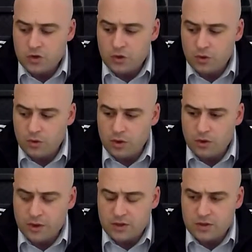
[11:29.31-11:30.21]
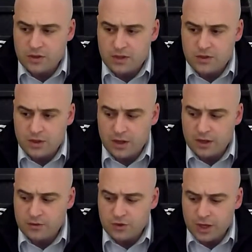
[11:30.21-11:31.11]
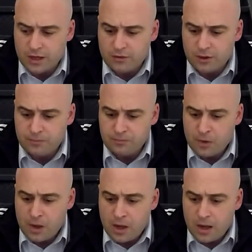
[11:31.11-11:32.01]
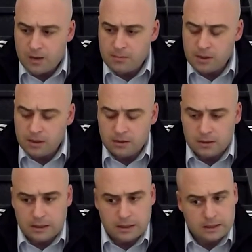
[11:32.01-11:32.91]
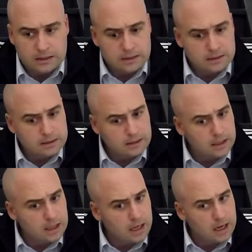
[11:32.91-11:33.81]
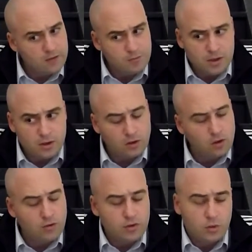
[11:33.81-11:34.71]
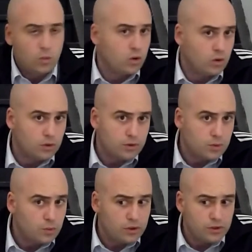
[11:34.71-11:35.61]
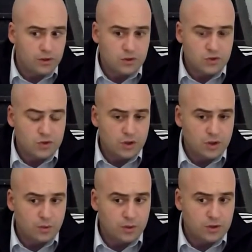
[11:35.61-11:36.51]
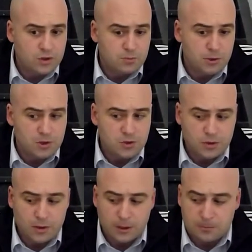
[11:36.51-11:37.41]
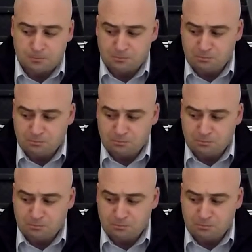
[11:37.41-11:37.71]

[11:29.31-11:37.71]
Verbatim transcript: So you know that's that's the negative side of it. I mean. Uh, I've been all over the world with this, uh, with this Buddhist thing.